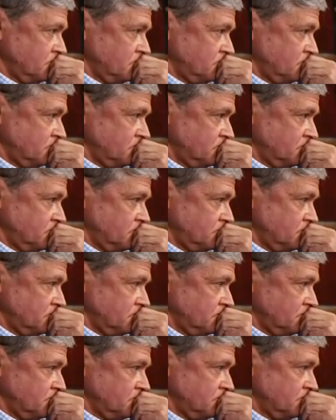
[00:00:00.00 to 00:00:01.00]

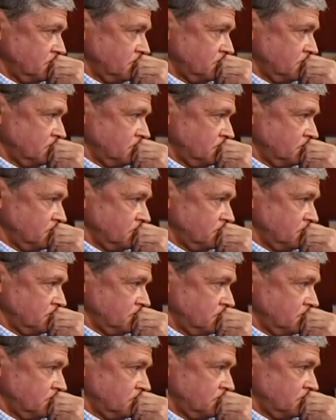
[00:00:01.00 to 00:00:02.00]

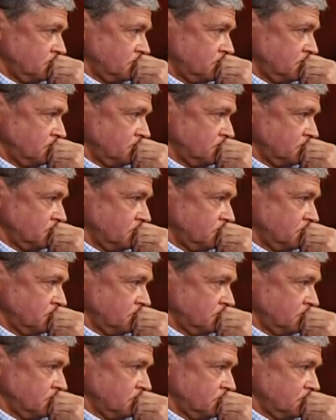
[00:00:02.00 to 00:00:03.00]

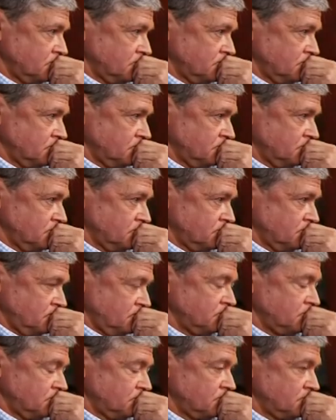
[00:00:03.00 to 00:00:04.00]

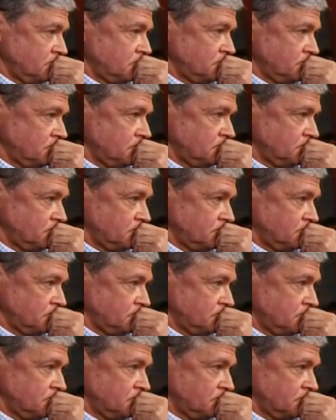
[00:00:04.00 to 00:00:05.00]

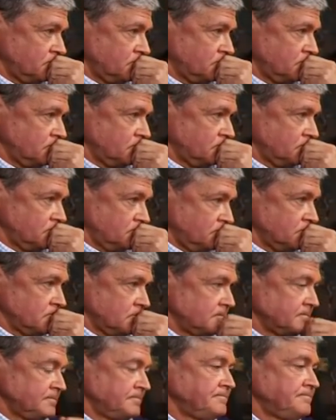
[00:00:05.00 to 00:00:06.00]

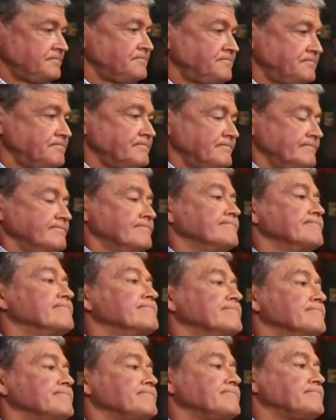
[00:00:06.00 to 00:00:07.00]

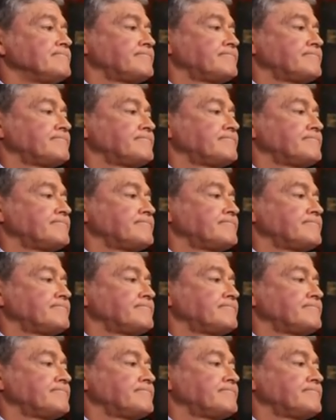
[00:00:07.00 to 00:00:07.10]
(not speaking)